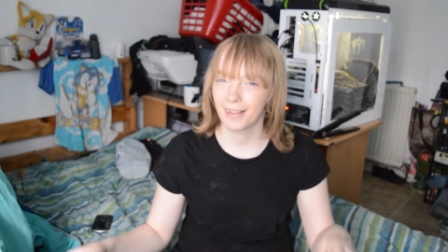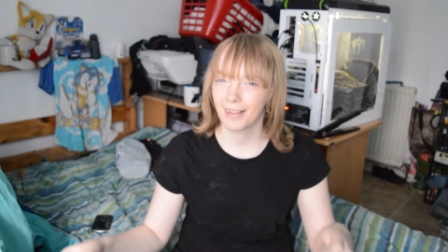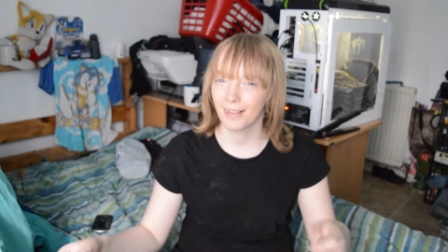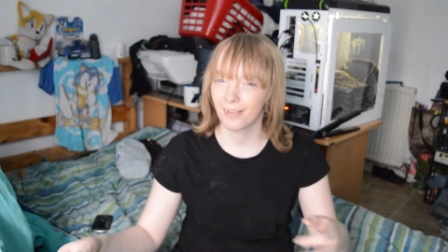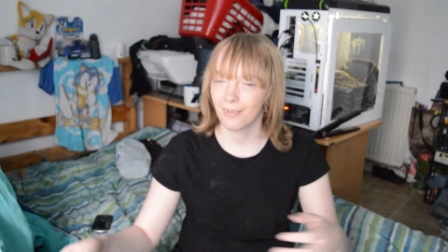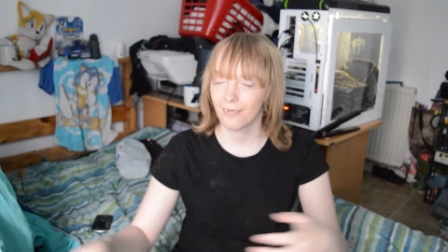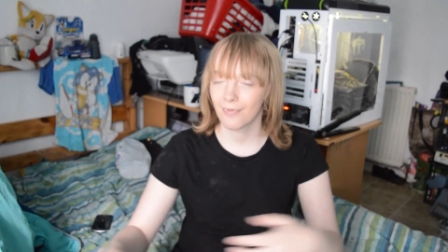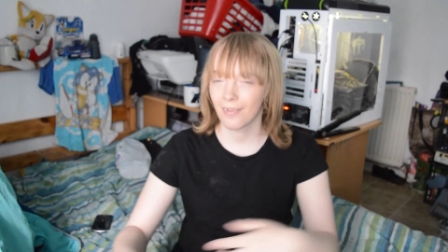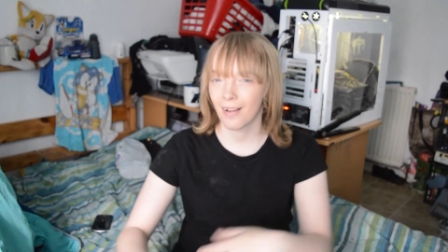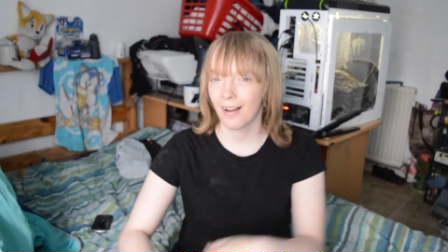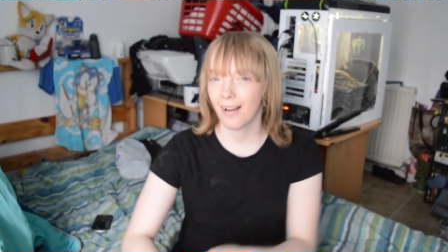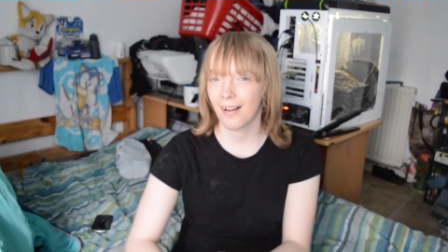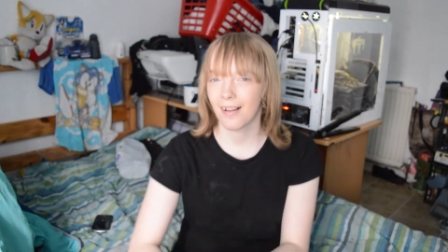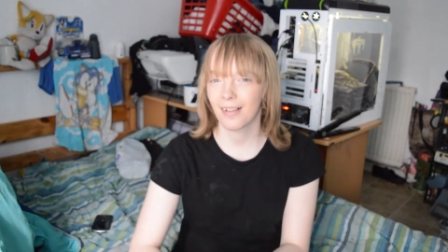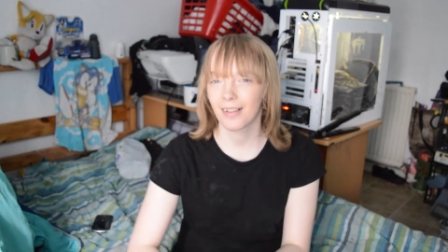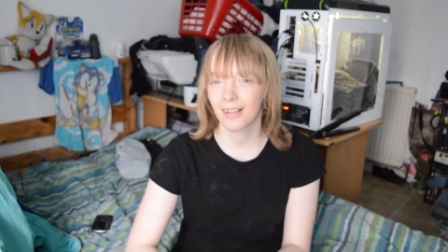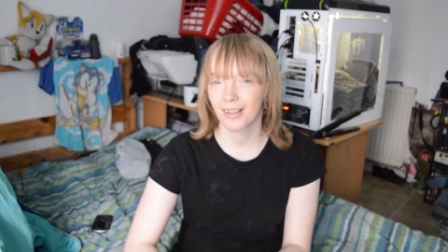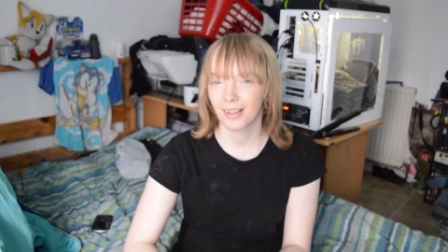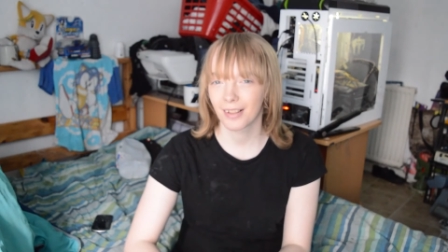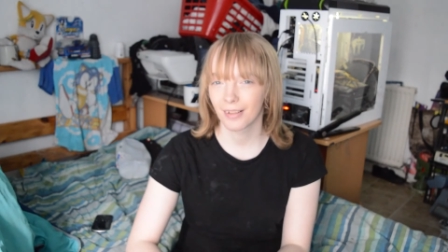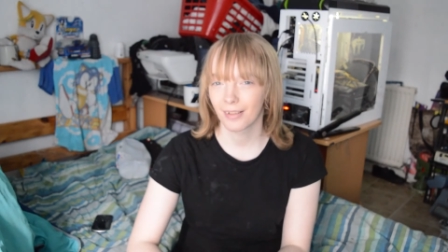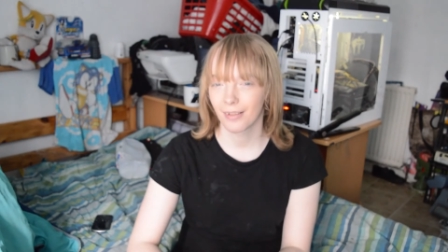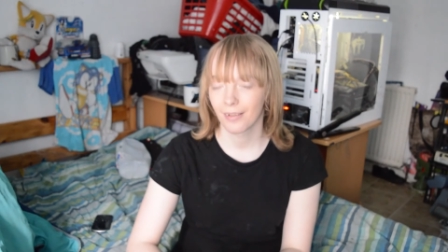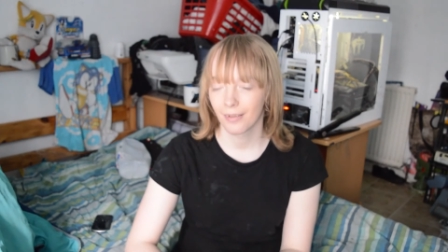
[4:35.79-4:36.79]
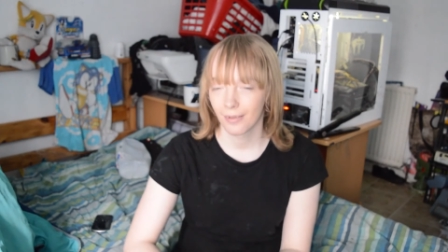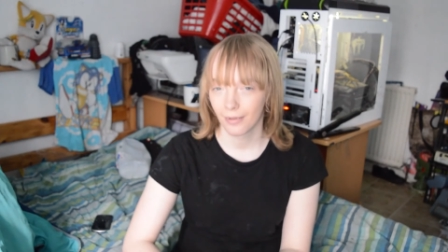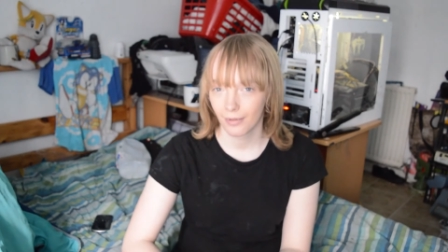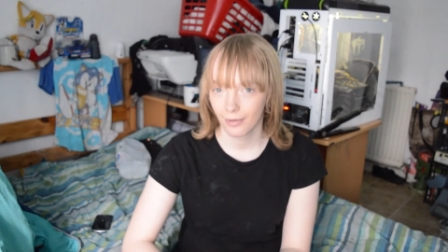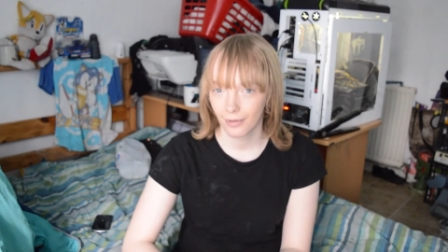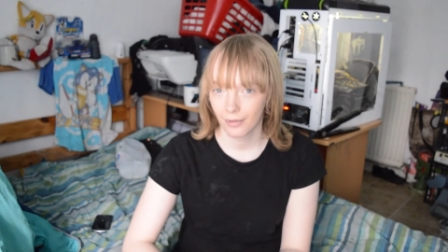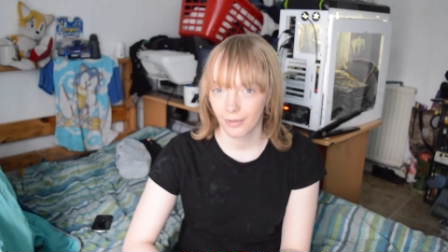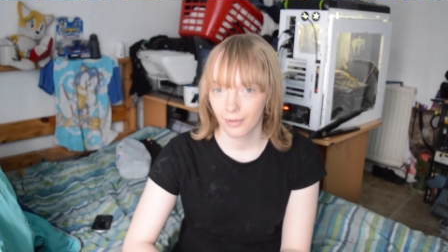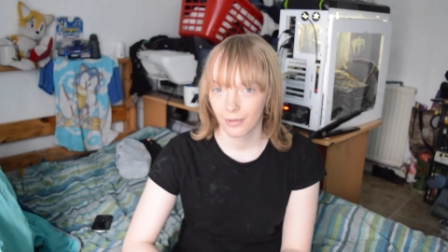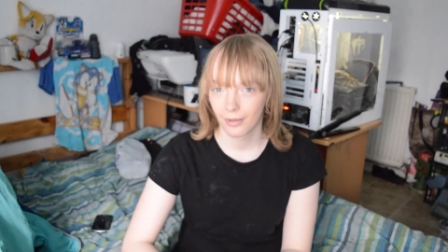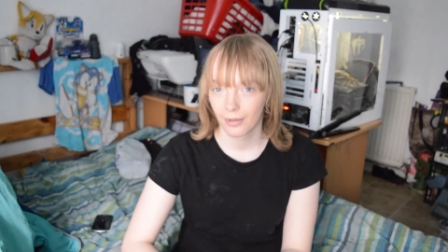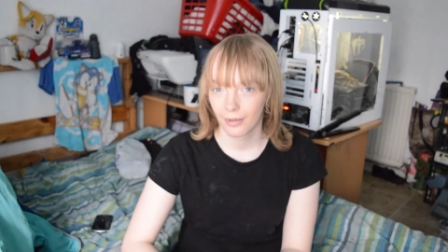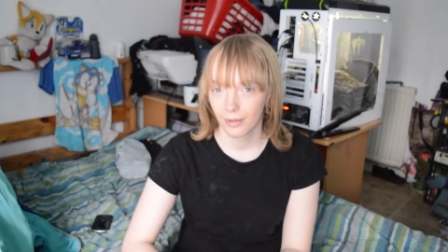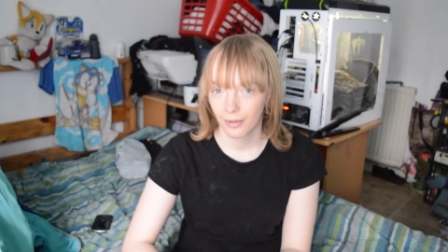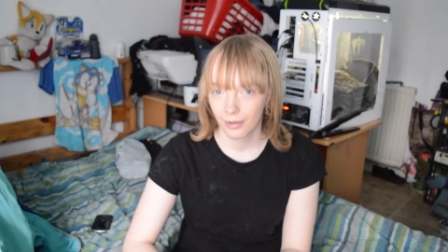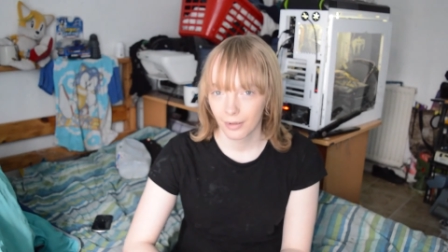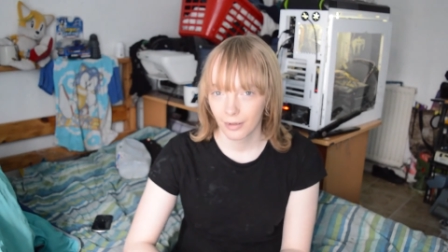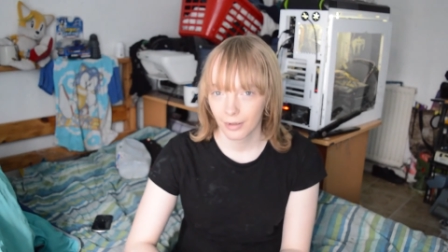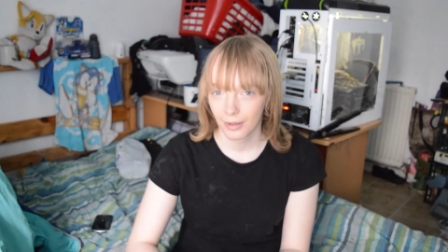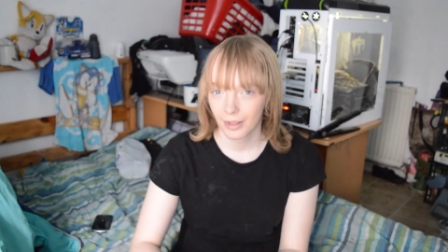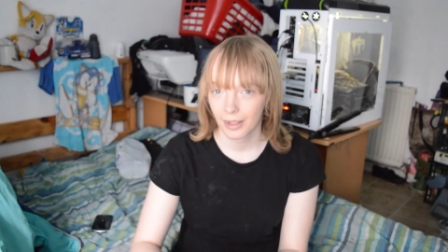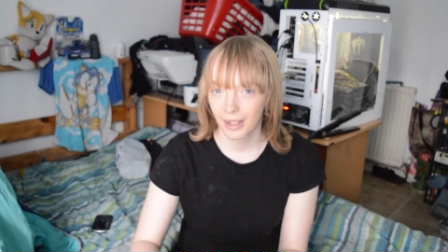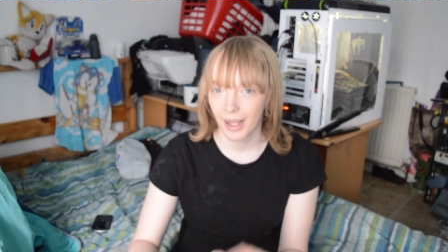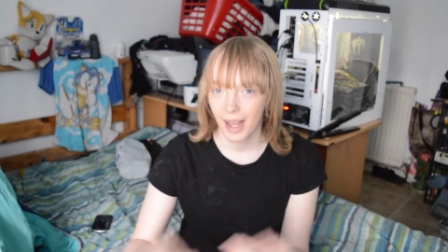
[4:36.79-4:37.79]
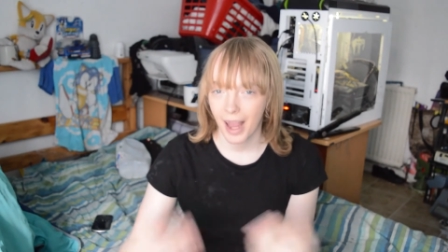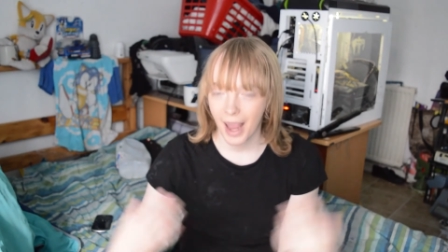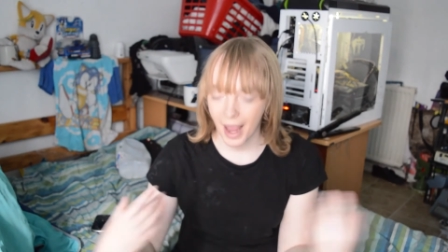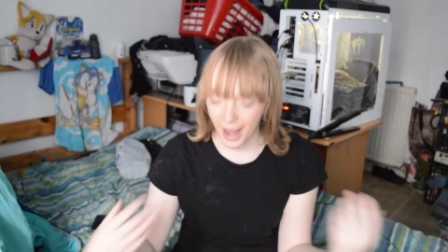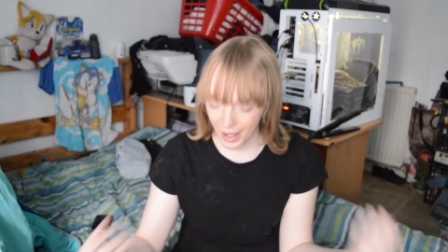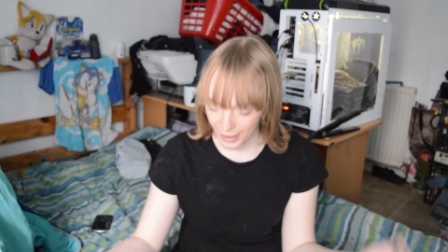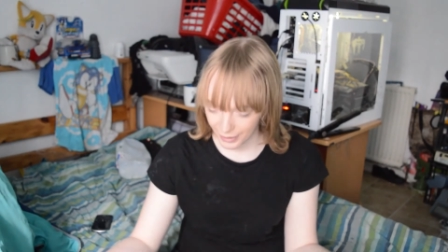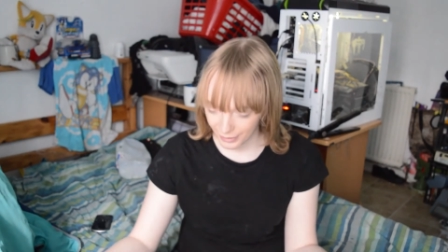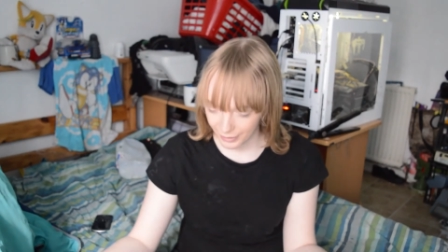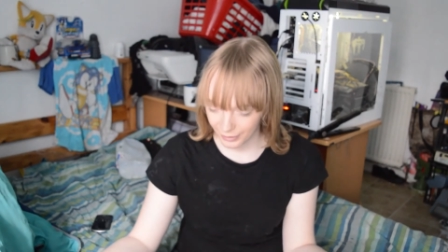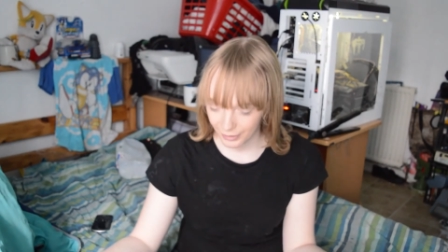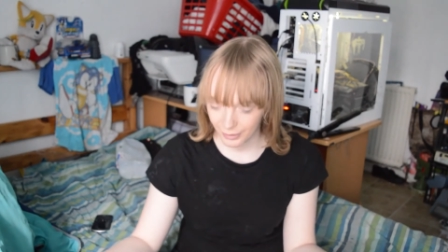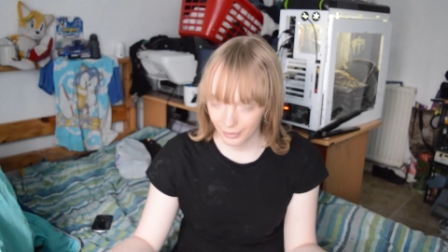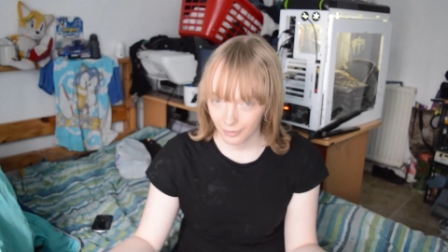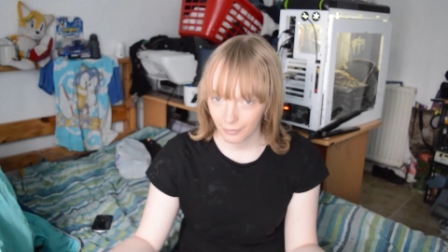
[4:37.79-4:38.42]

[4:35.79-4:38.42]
to give hugs, and